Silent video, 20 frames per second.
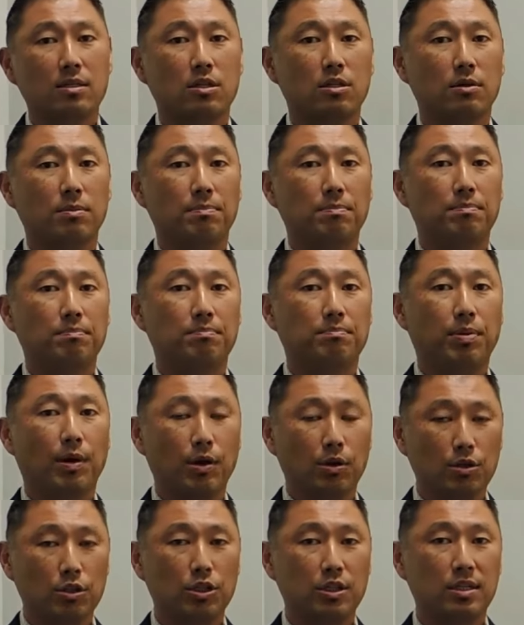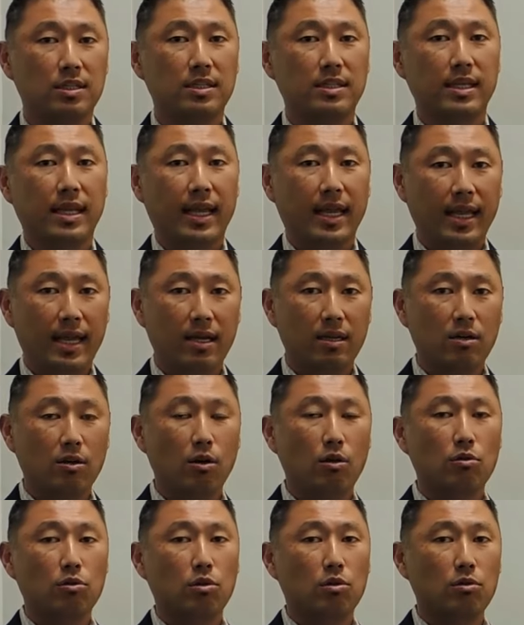to purchase and
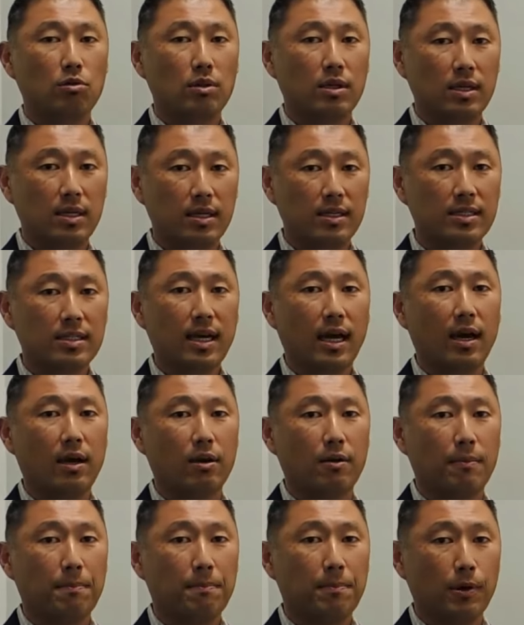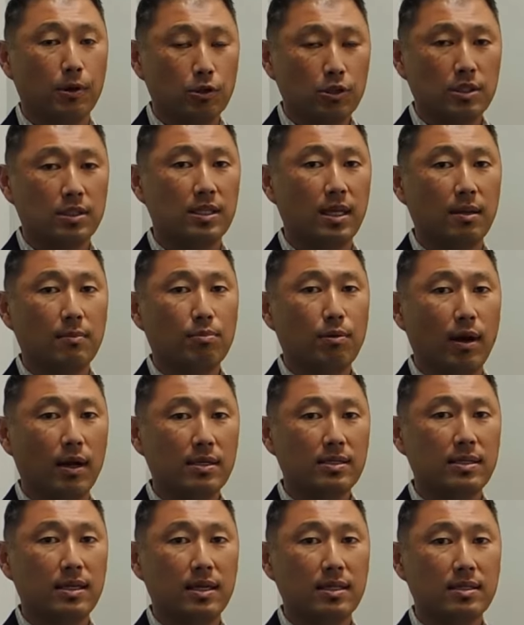go through the entire purchasing
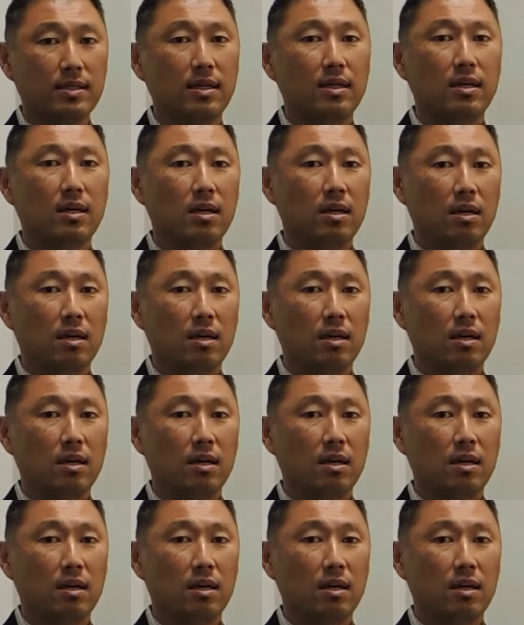process